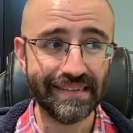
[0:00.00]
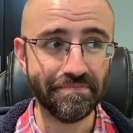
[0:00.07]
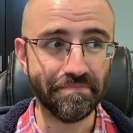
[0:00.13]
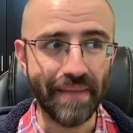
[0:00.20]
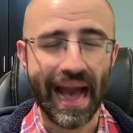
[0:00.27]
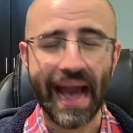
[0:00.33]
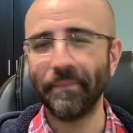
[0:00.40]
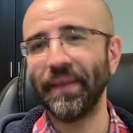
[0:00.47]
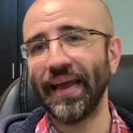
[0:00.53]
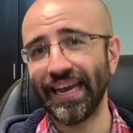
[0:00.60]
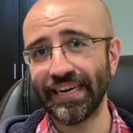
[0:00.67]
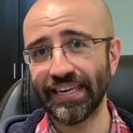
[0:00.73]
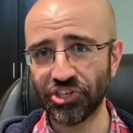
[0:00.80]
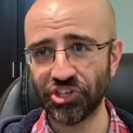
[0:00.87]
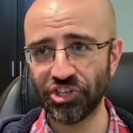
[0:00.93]

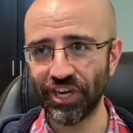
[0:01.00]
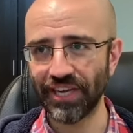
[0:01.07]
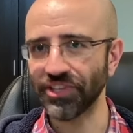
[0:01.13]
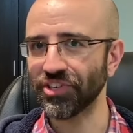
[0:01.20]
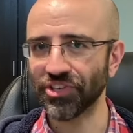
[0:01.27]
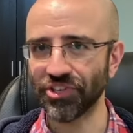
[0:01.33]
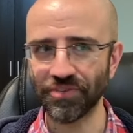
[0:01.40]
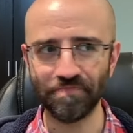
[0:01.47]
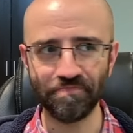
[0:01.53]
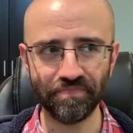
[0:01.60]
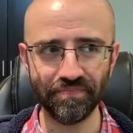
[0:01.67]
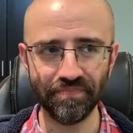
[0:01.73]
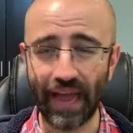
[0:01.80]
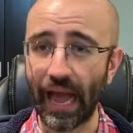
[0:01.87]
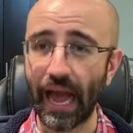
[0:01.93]
Batman is just
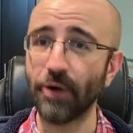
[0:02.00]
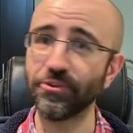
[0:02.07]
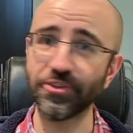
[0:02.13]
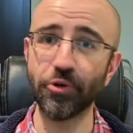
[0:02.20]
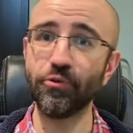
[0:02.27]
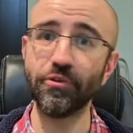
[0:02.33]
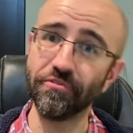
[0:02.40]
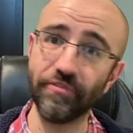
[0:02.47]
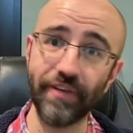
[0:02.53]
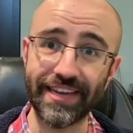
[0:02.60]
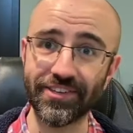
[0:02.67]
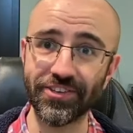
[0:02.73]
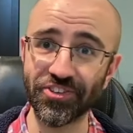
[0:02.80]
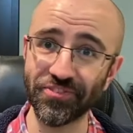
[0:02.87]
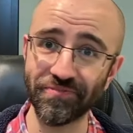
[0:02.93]
a household
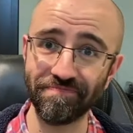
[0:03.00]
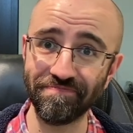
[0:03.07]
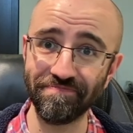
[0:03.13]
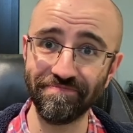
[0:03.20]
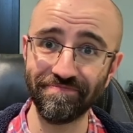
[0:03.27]
face,